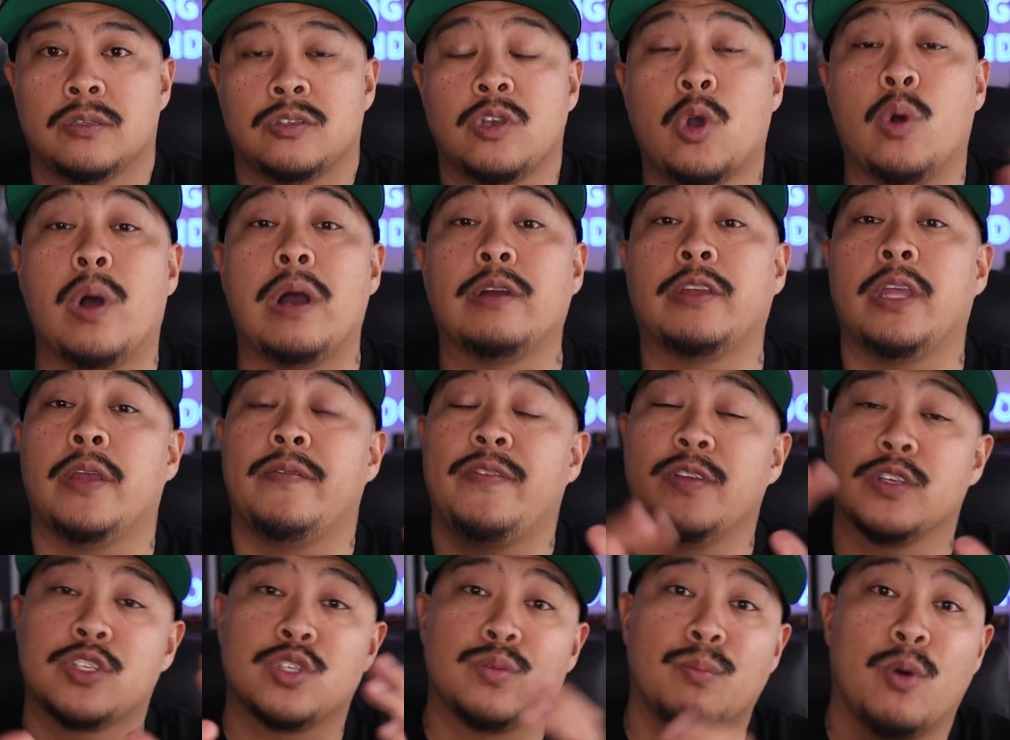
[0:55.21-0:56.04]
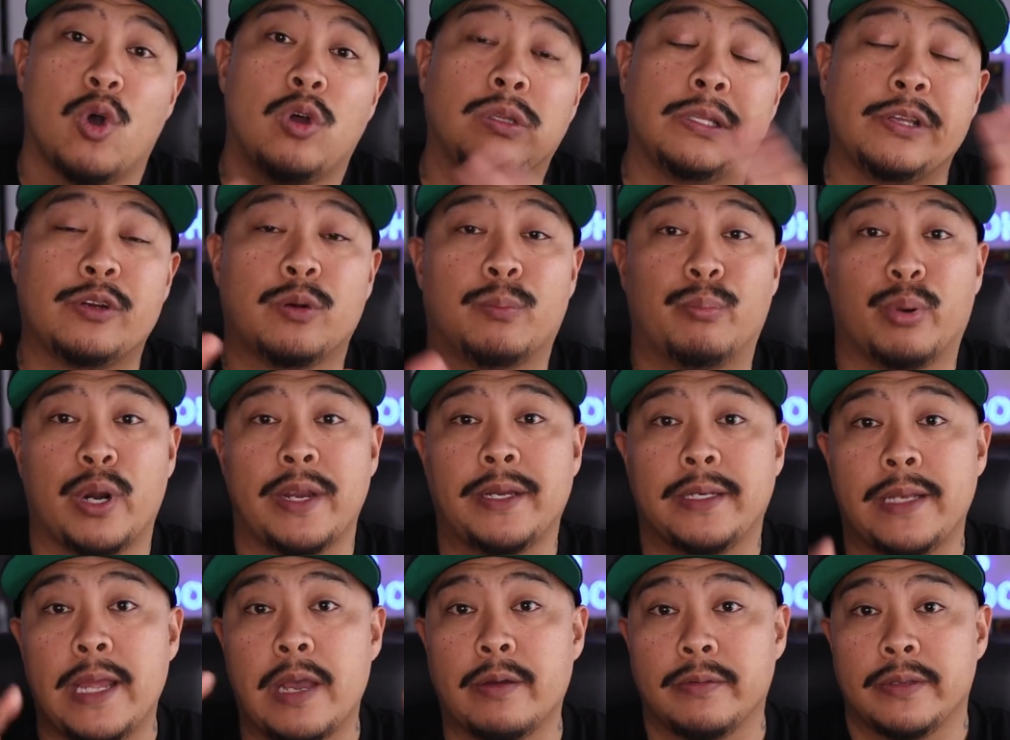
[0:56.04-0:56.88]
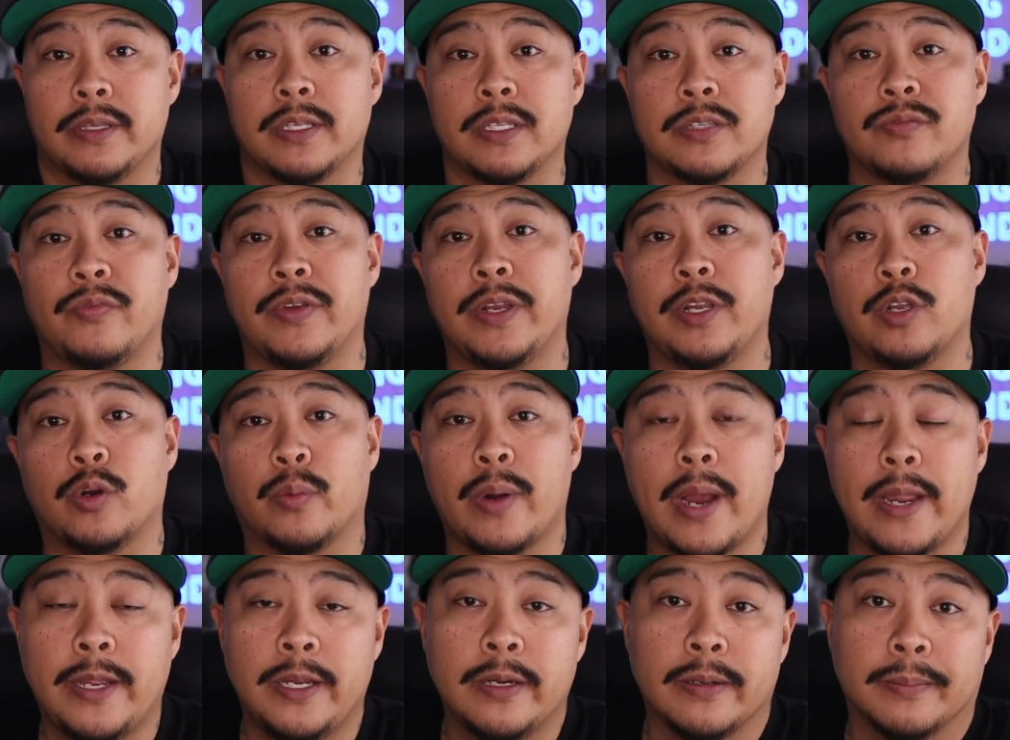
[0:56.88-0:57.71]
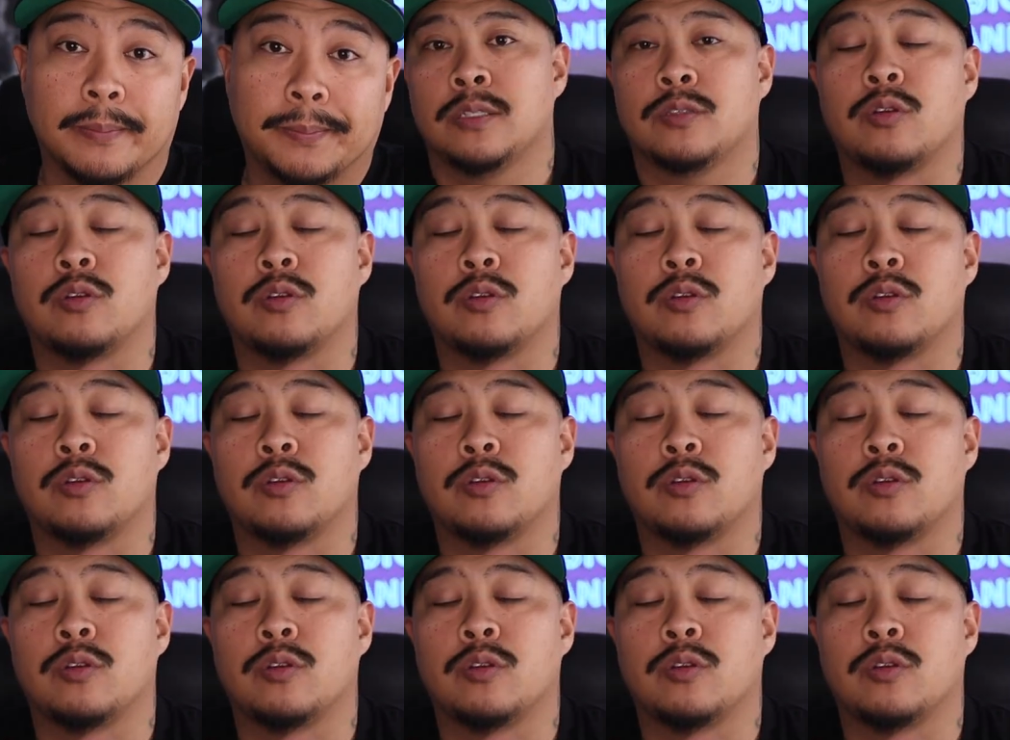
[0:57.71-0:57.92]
So I'll give you a small little breakdown in this video right here.